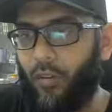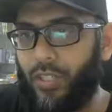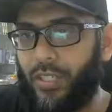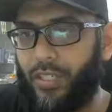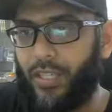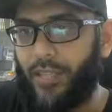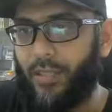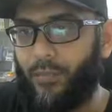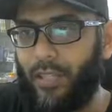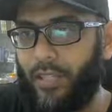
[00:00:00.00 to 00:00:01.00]
just
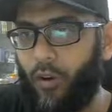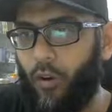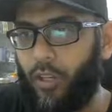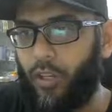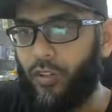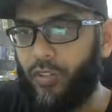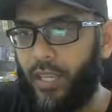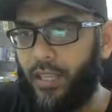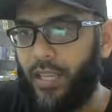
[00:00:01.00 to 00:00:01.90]
custom size, or you can say